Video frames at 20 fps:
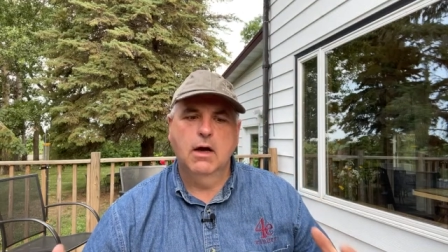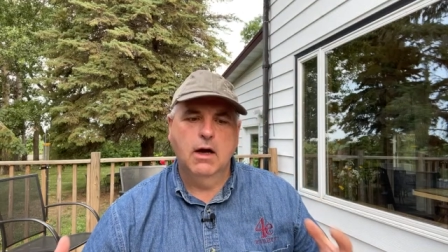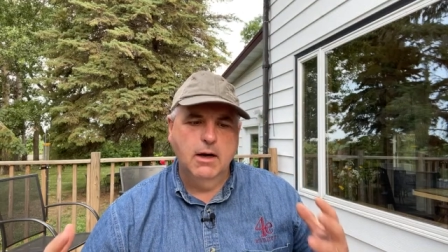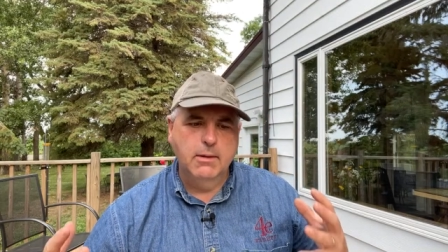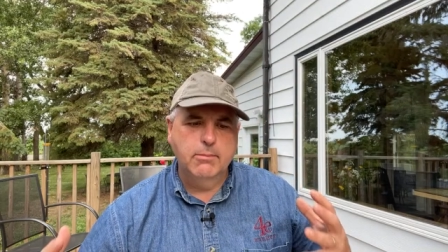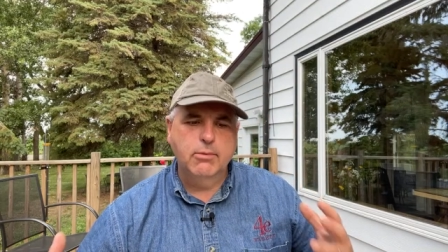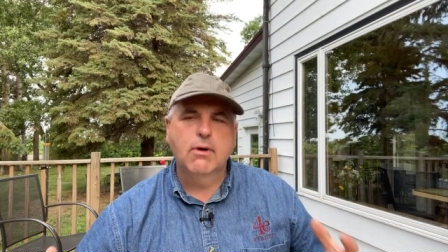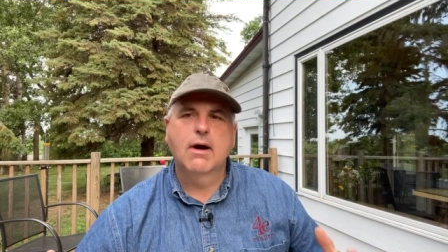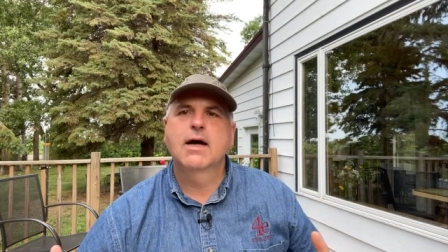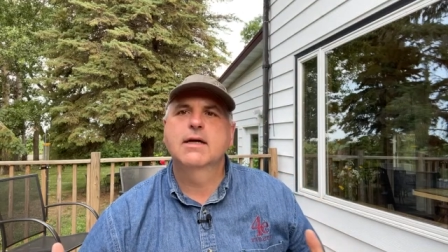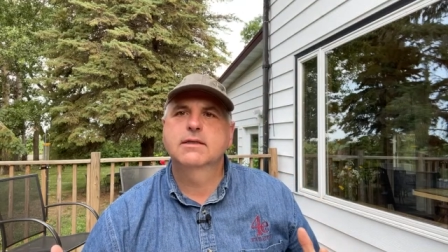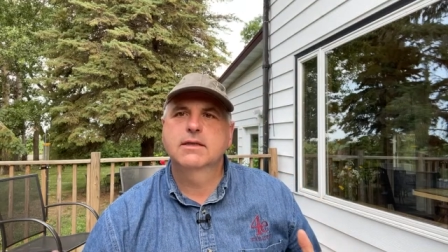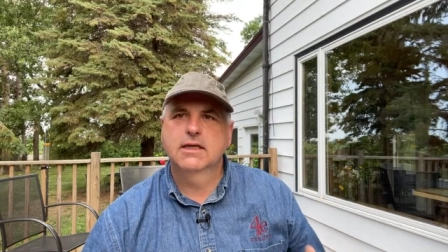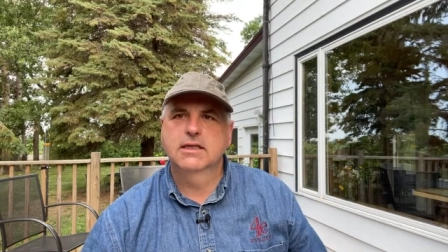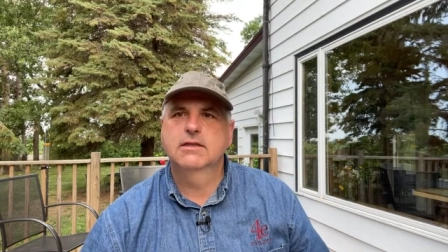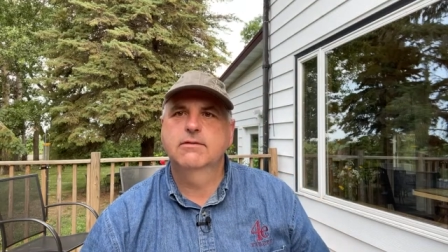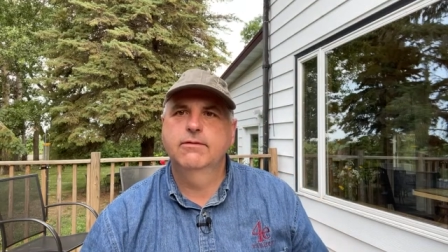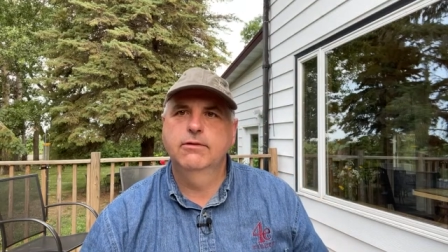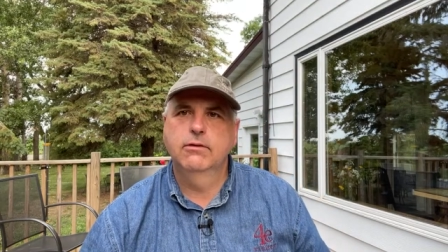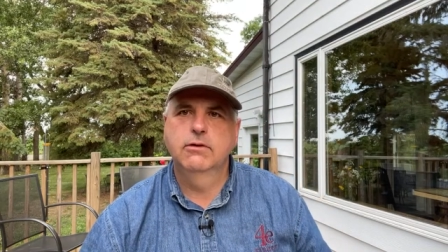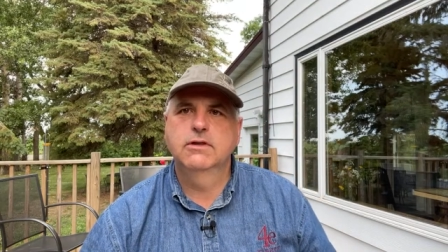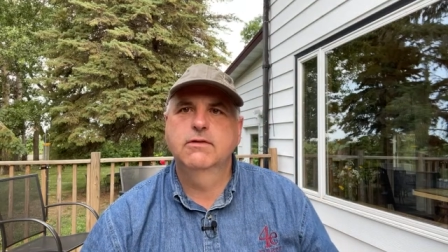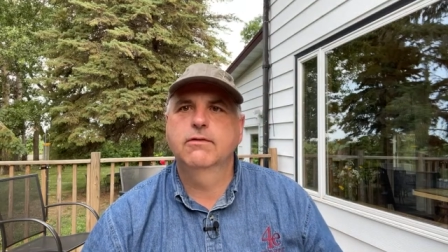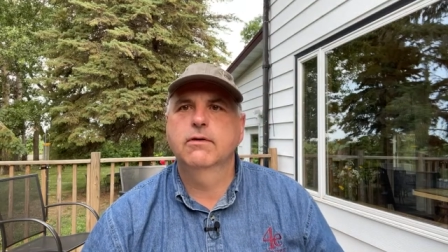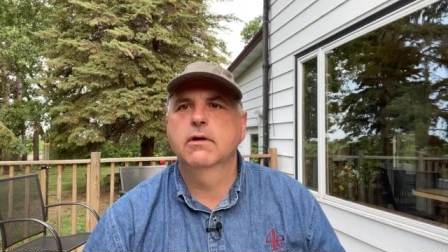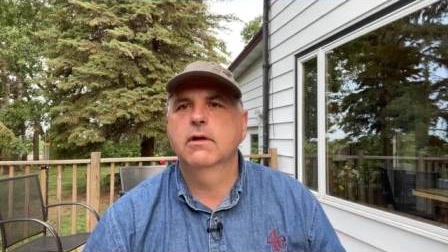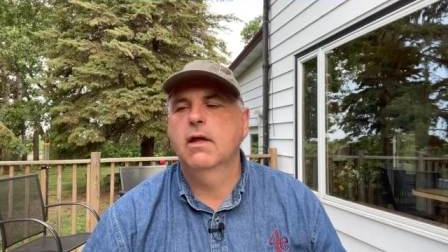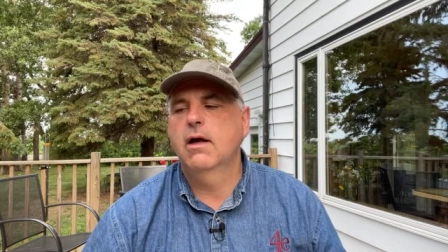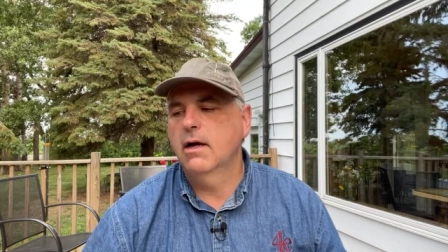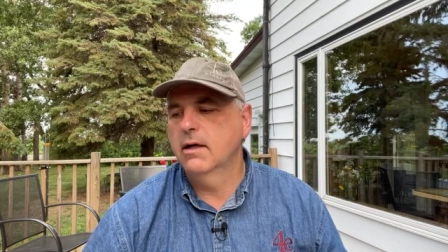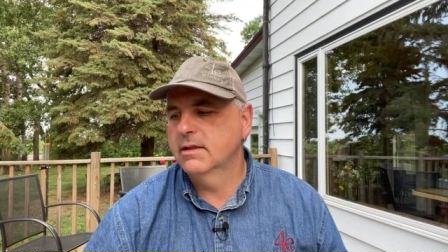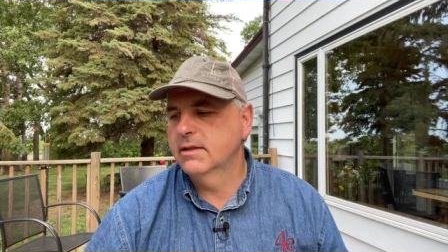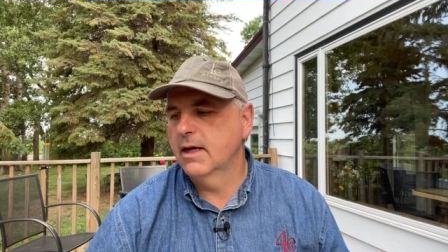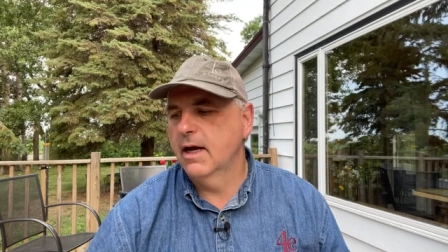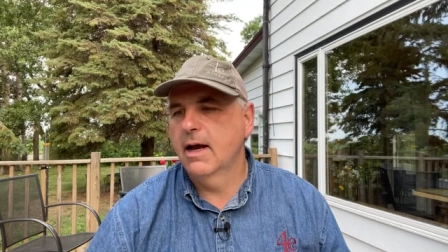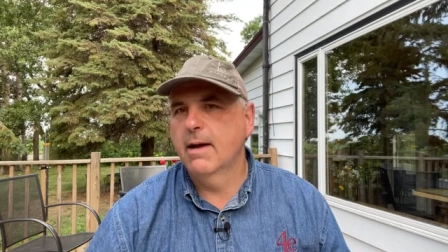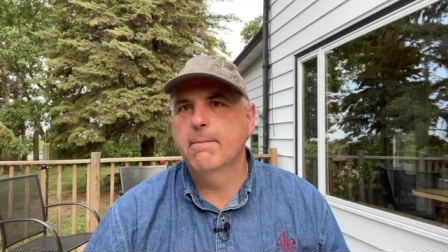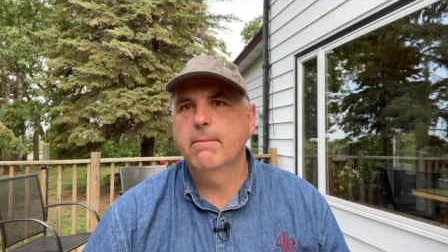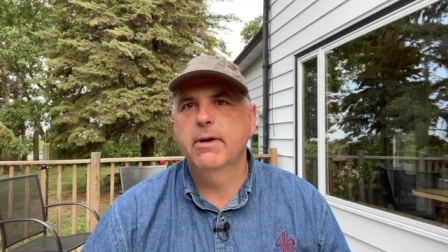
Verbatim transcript: unprocessed foods for a long time.